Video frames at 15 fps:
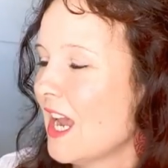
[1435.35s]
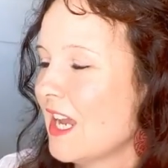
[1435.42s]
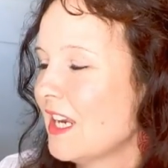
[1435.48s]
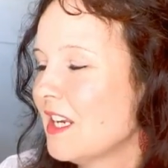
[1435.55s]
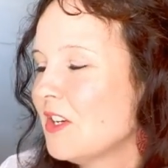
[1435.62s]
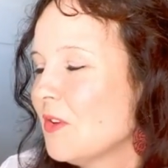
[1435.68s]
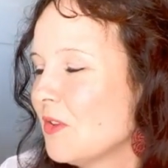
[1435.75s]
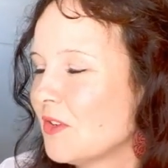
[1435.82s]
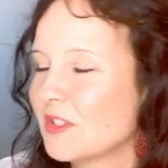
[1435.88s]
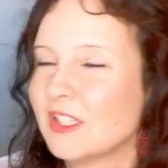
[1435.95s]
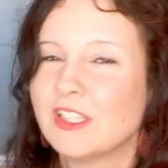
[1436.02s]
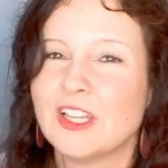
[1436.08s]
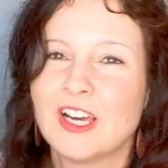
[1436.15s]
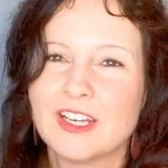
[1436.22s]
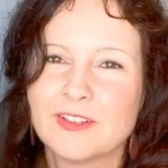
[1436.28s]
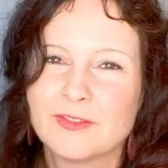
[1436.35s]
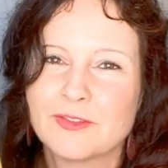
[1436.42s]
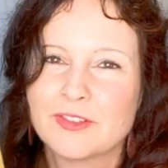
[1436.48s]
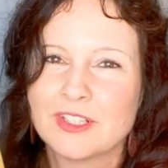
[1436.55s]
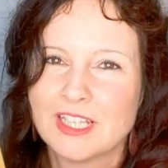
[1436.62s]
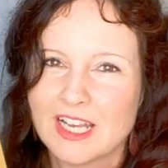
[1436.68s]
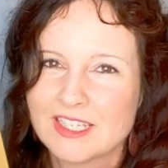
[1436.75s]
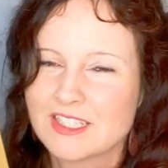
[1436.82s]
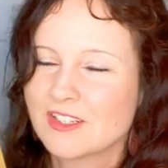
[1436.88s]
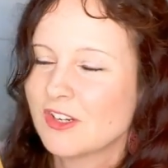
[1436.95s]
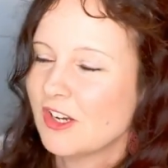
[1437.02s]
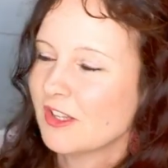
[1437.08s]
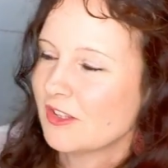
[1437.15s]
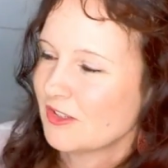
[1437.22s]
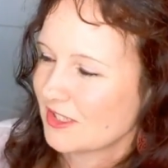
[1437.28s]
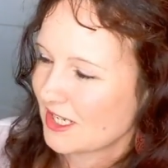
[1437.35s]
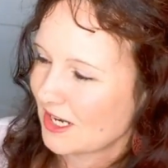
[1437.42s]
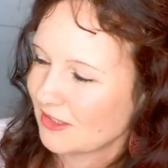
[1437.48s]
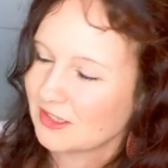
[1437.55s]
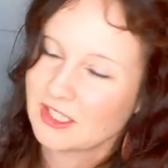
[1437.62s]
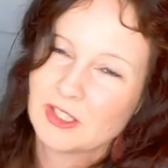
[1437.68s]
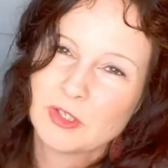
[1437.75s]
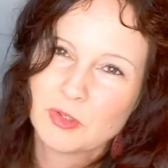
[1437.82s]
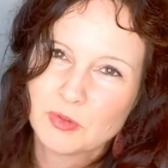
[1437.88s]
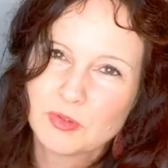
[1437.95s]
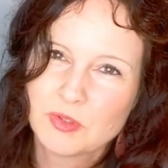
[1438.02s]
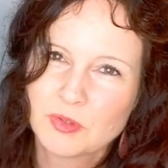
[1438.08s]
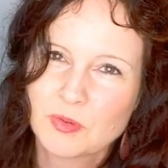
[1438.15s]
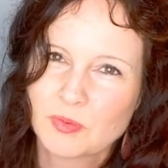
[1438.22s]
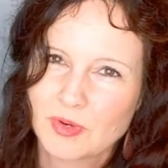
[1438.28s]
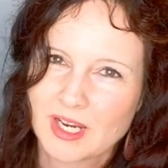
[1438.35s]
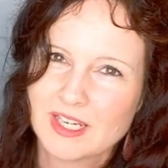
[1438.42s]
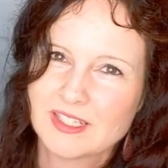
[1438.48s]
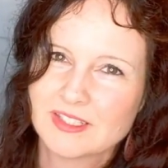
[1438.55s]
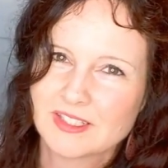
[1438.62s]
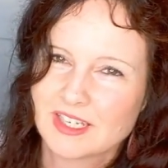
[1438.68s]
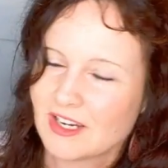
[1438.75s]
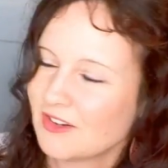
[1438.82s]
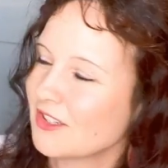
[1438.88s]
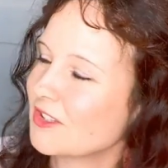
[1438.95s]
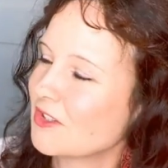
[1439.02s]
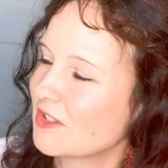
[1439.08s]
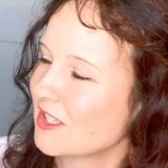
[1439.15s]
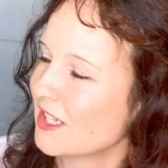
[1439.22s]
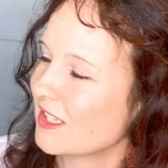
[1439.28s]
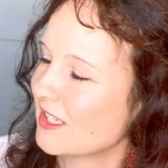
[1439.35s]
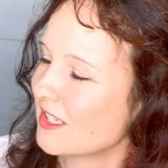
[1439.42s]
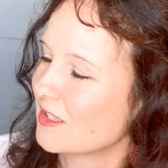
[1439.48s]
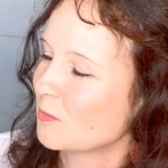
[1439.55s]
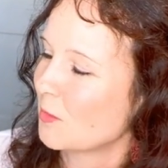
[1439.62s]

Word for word: And I know there's a lot of classic authors out there who do write characters like this,